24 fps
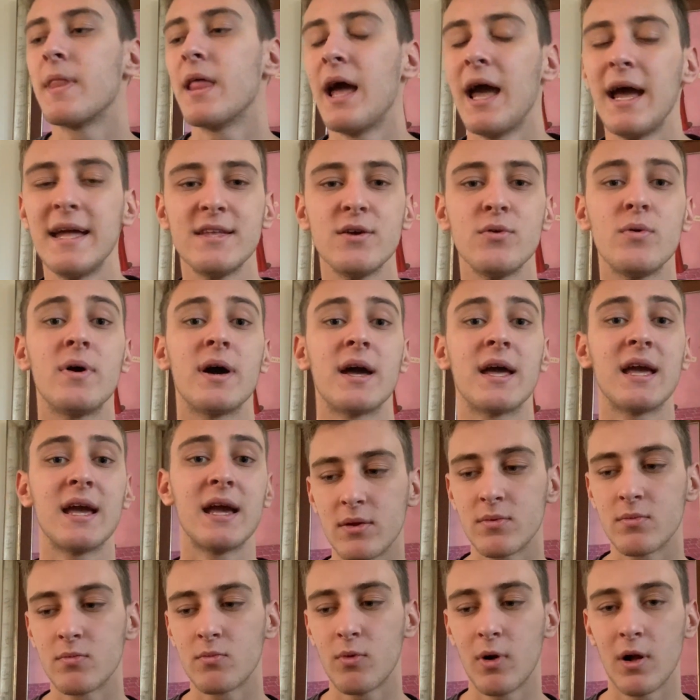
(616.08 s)
Anyway,
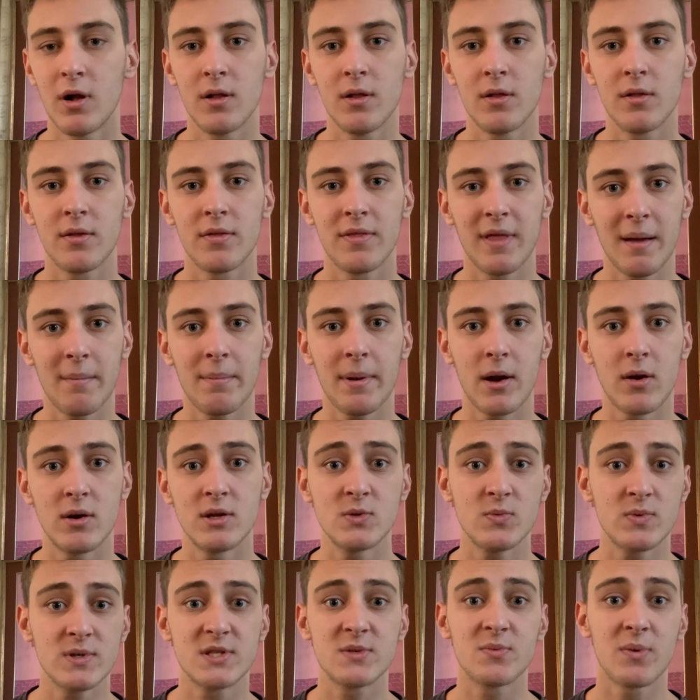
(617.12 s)
while that
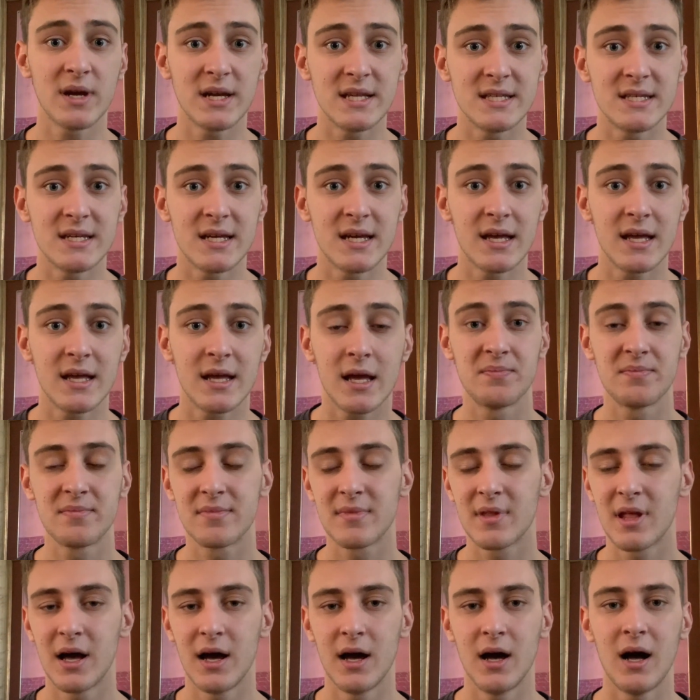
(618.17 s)
parent was waiting,
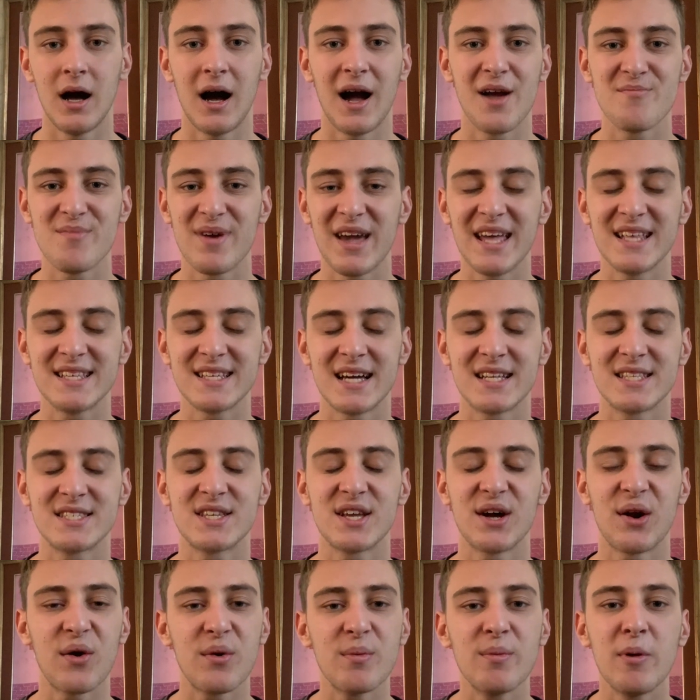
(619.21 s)
I made a
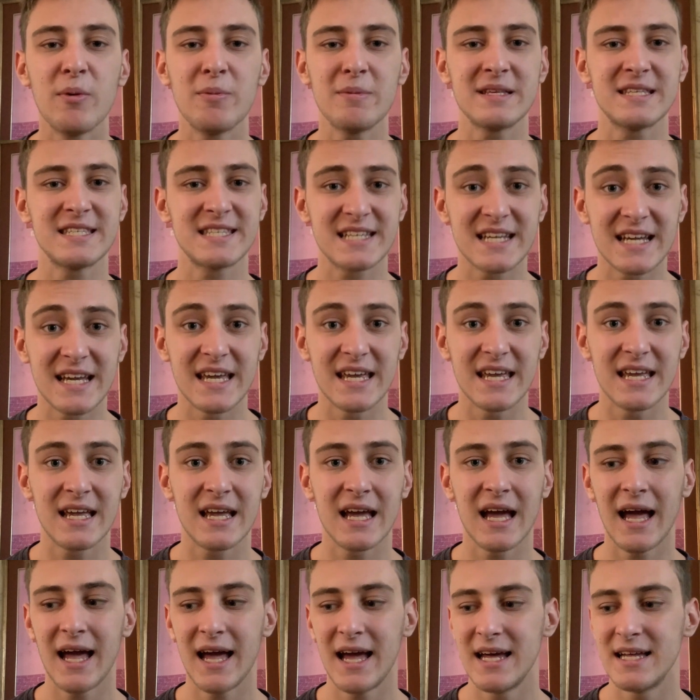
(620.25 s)
terrible mistake,
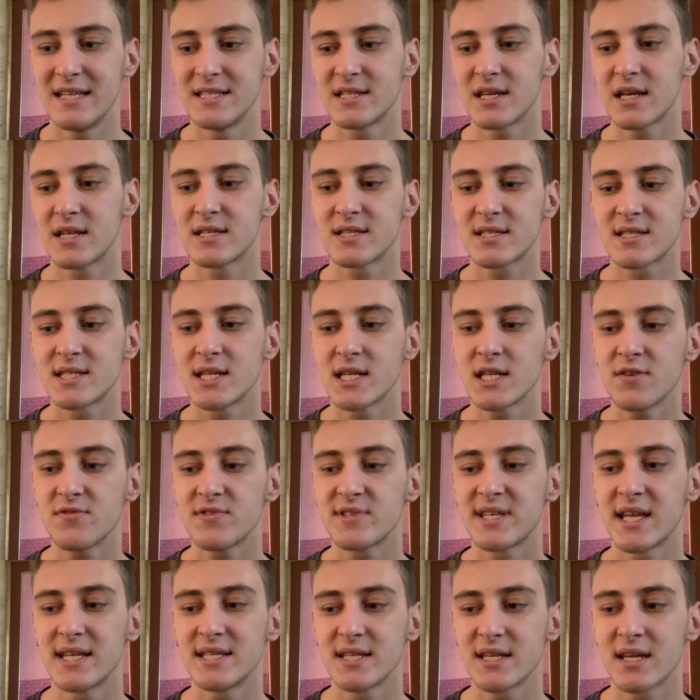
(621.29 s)
and instead of
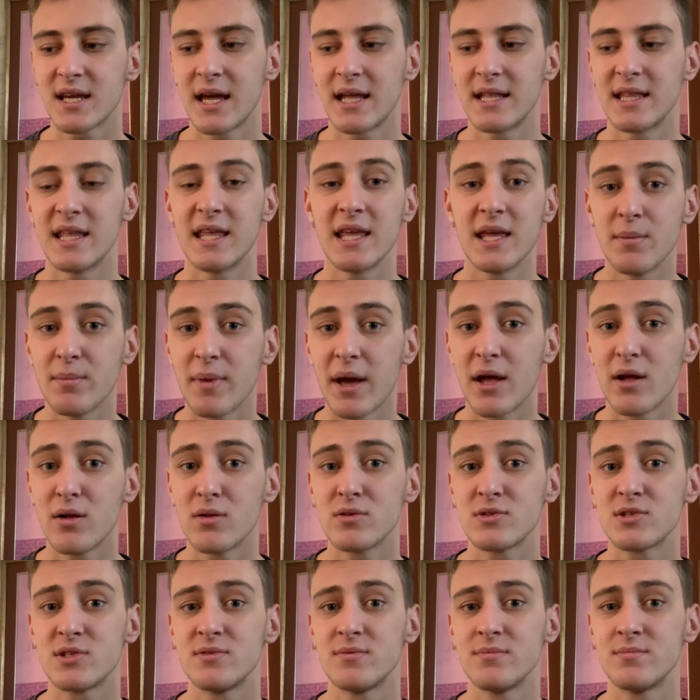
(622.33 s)
sending an
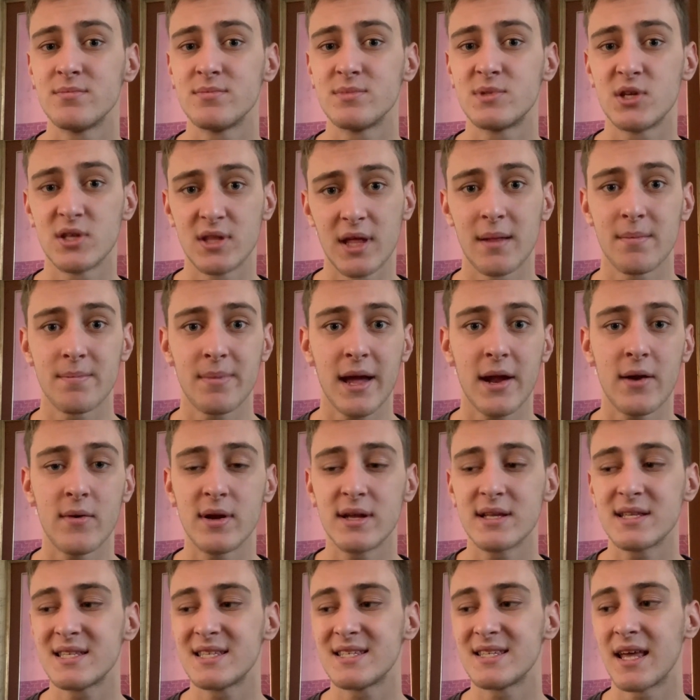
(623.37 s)
email to that
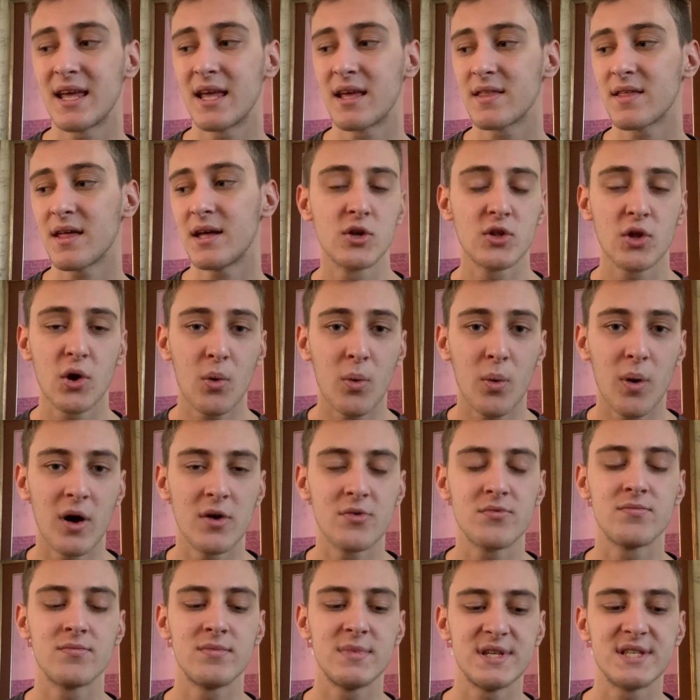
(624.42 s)
parent saying that, you know
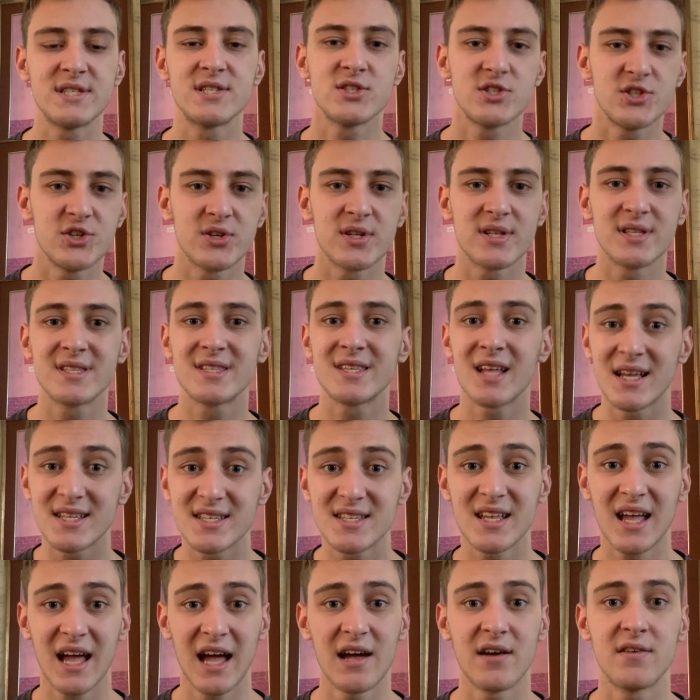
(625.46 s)
what, this student
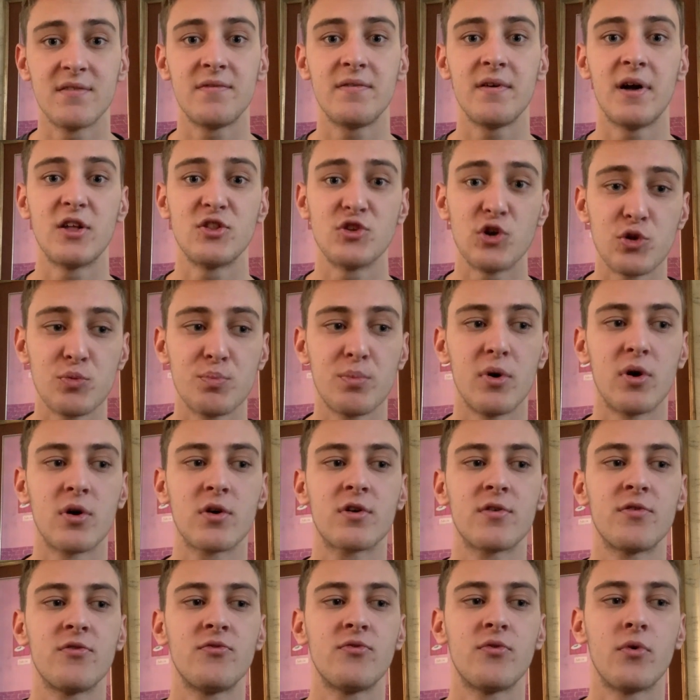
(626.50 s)
doesn't have a
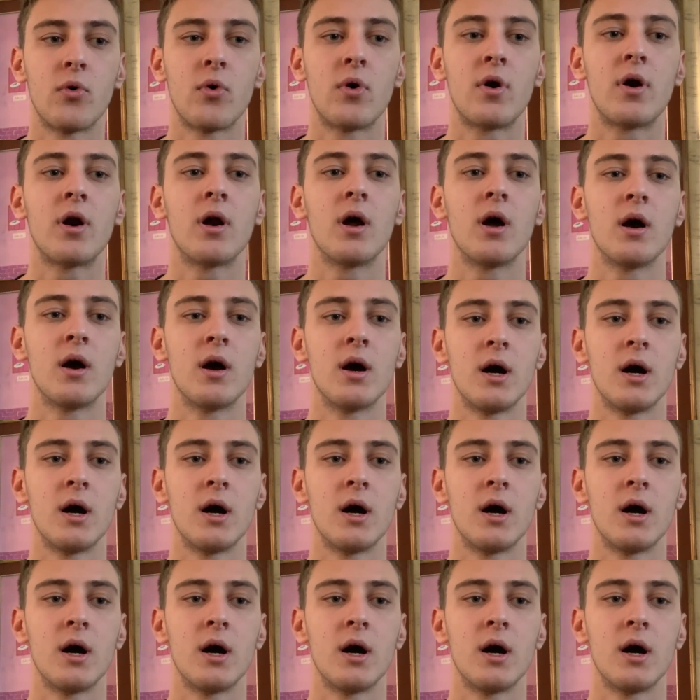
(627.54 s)
notebook for